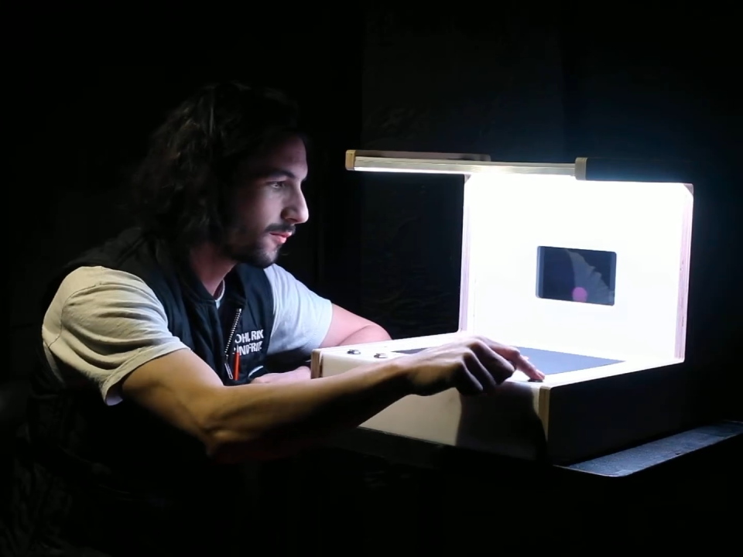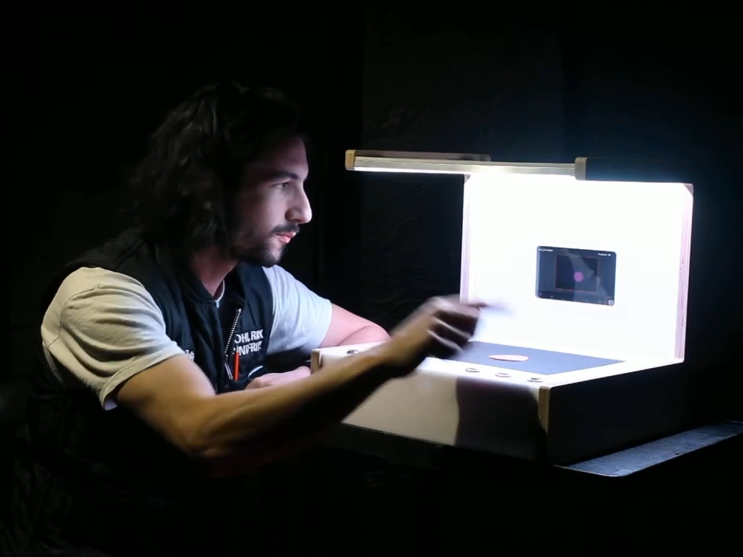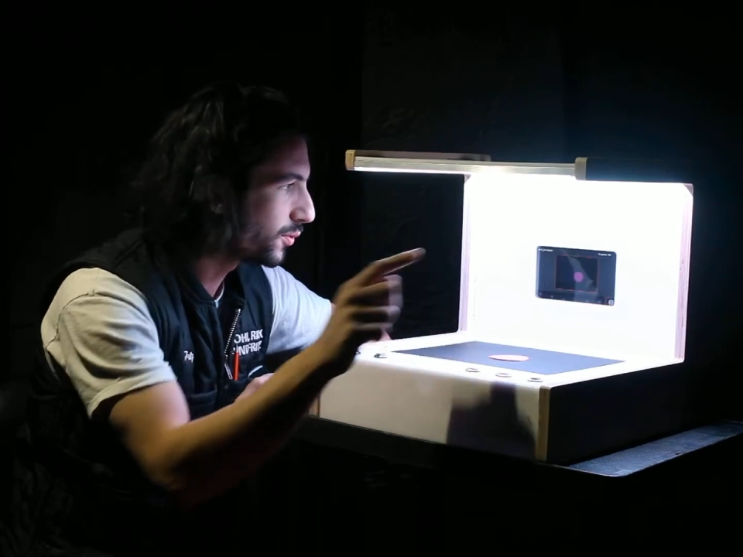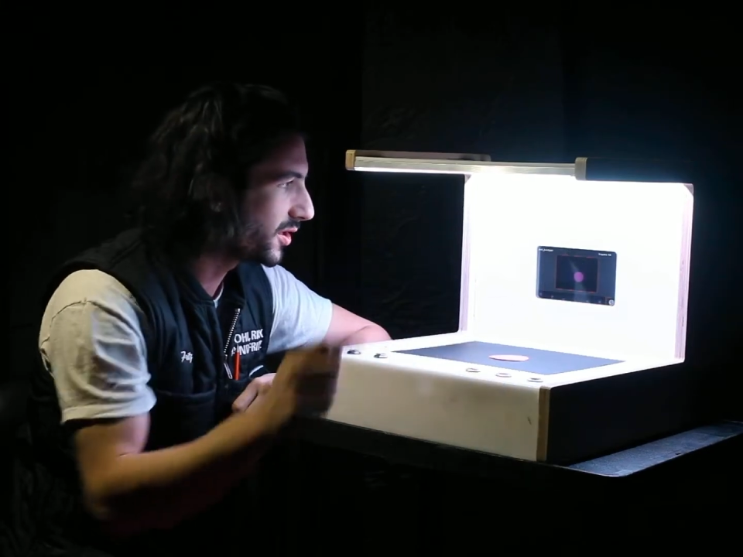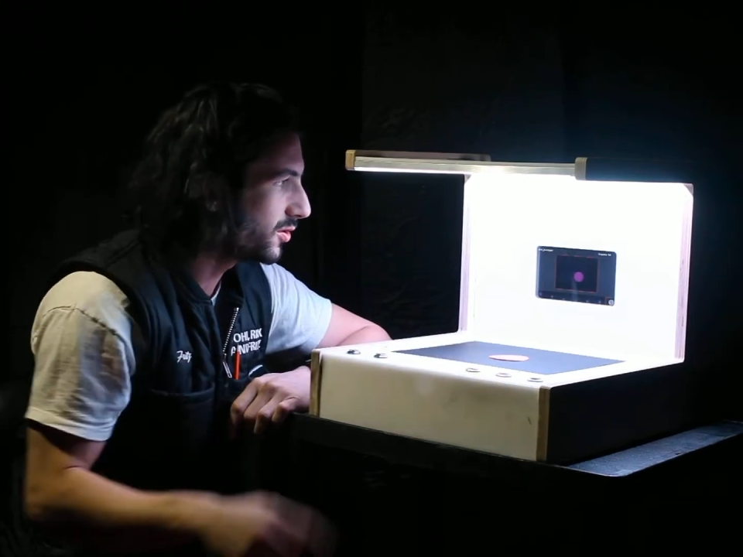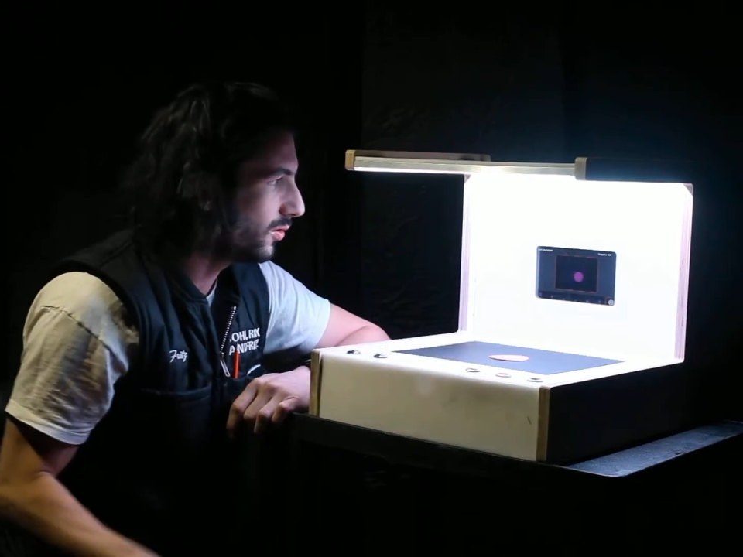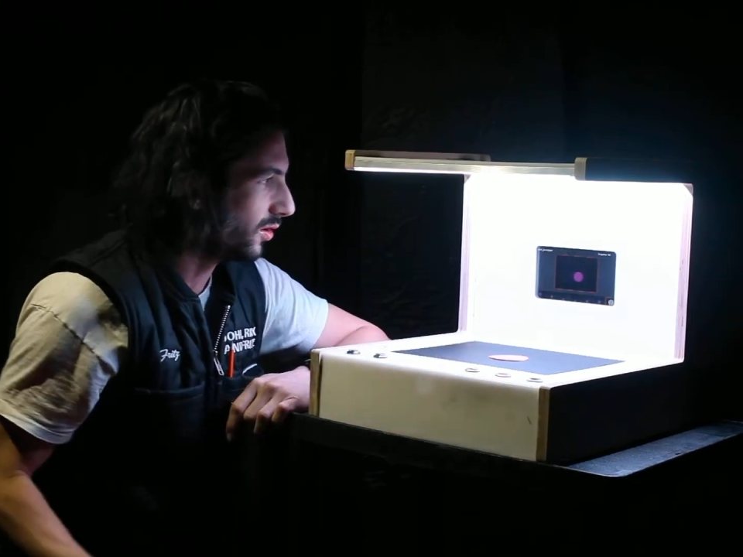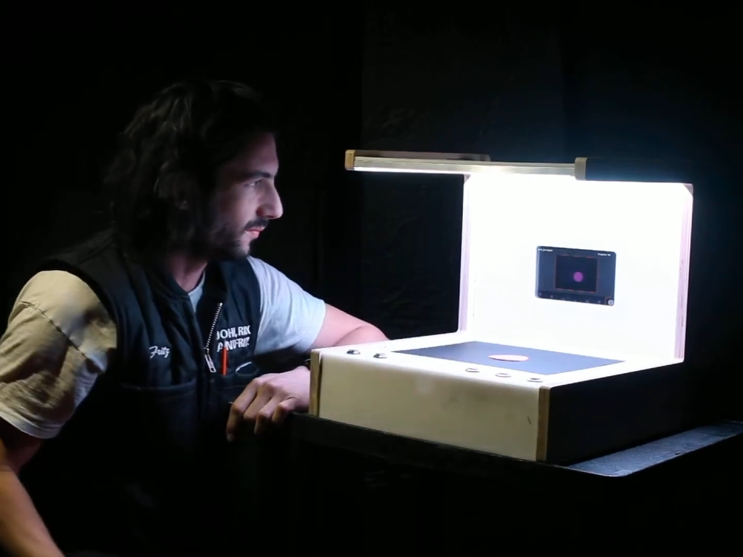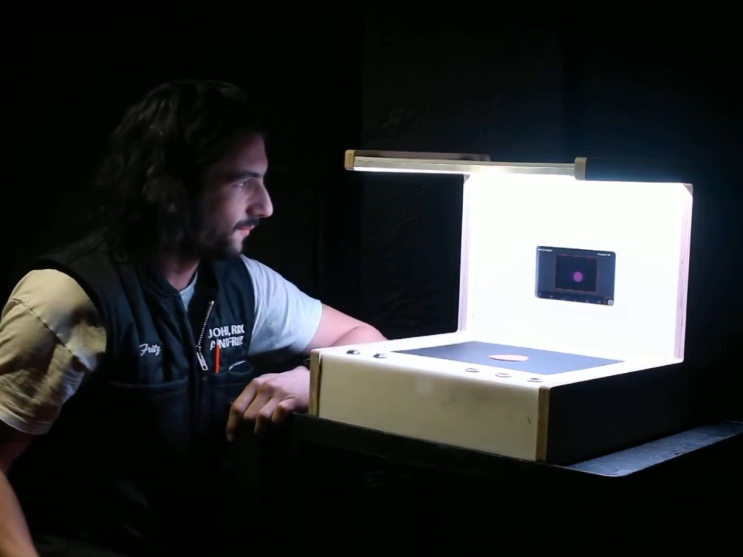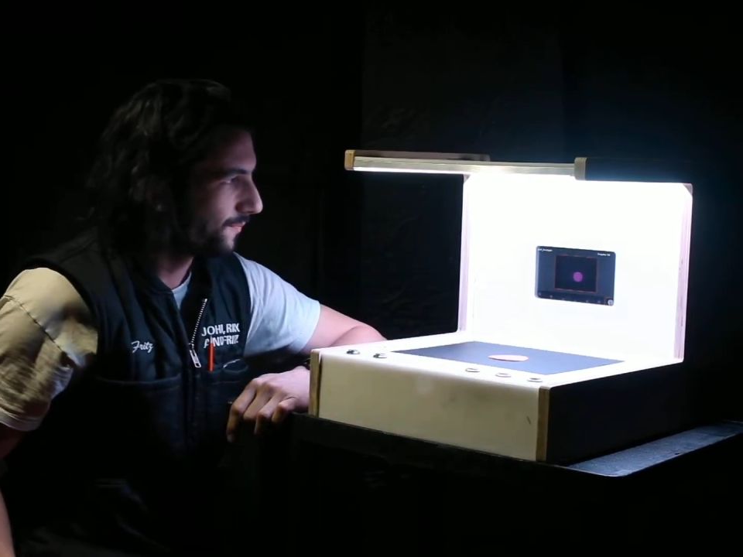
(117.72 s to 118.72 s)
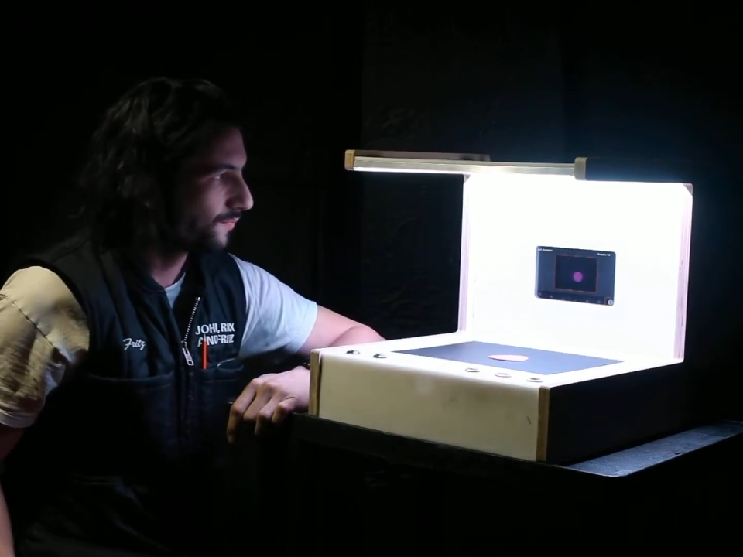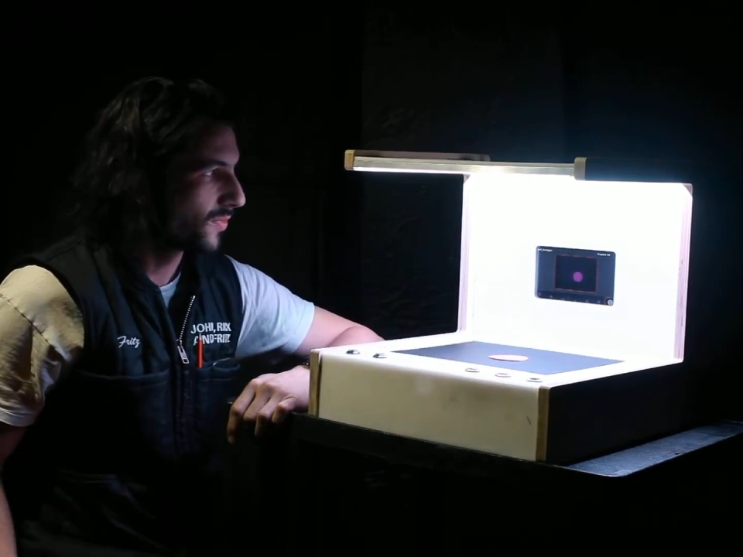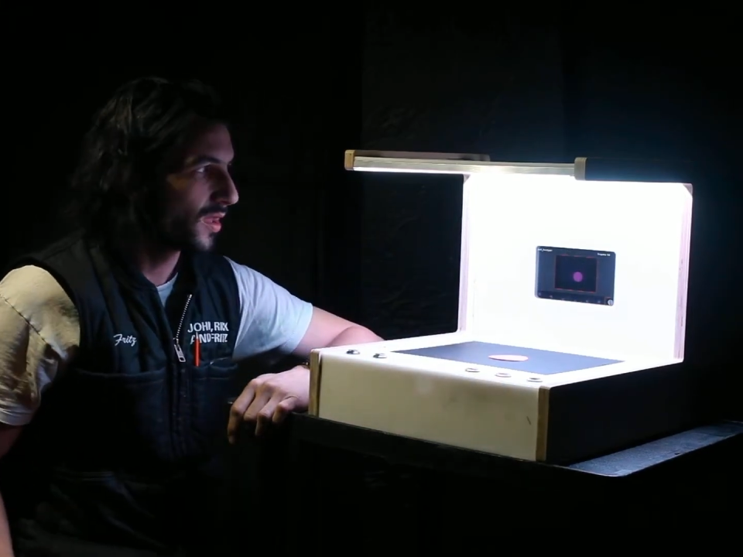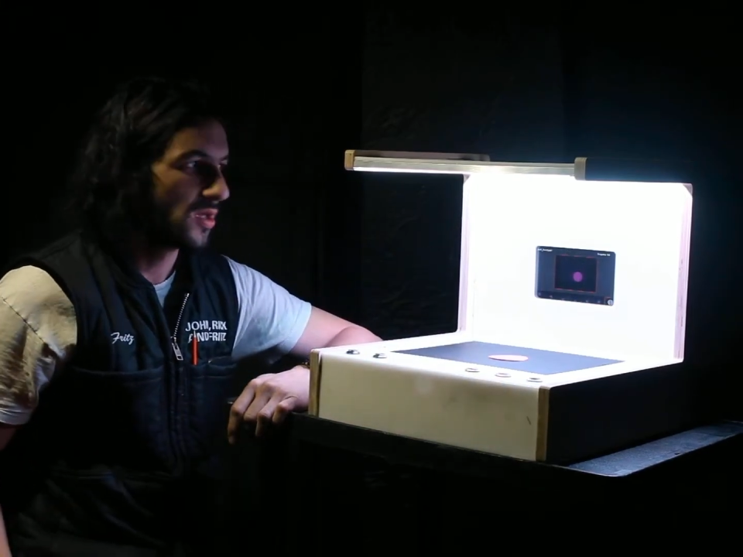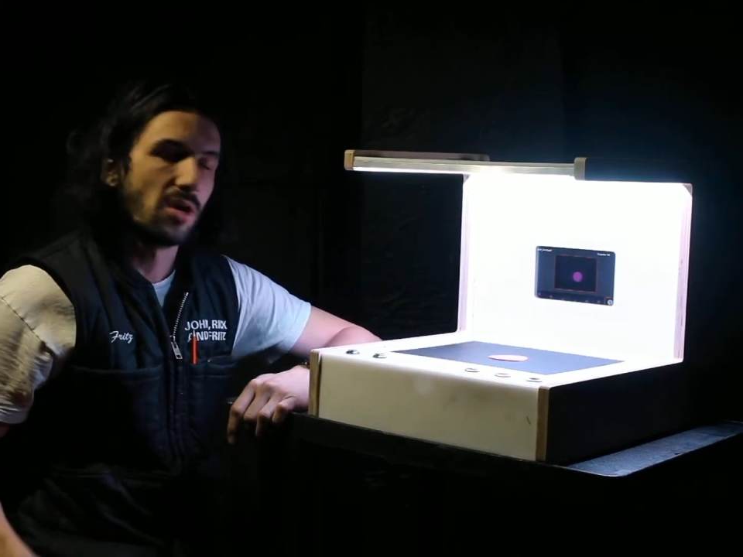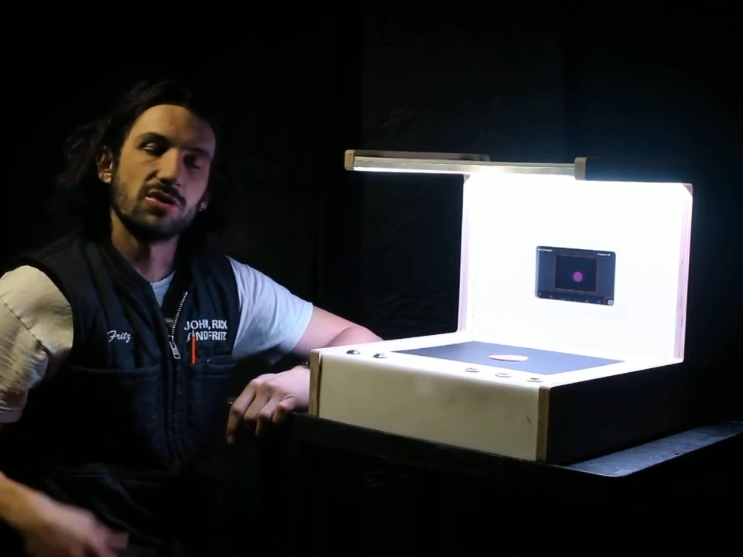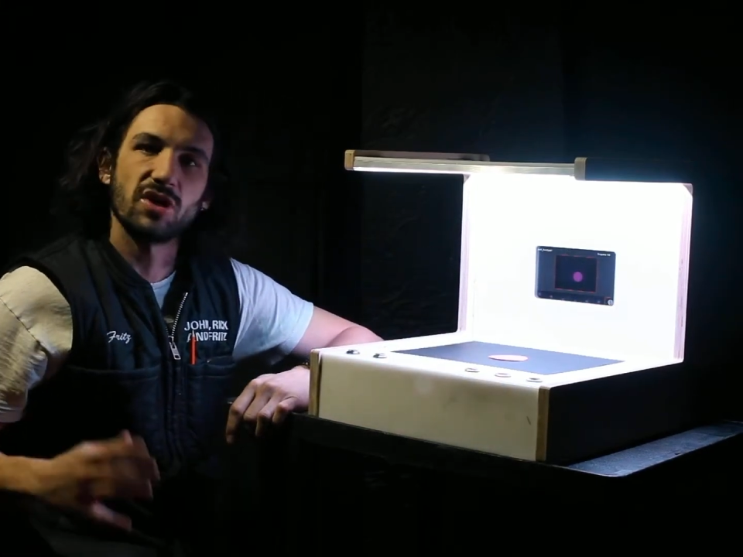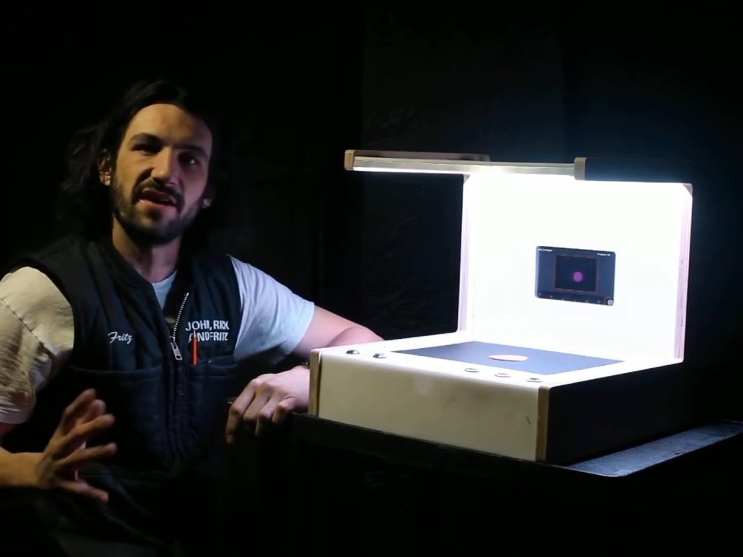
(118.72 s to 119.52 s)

Pretty cool. So I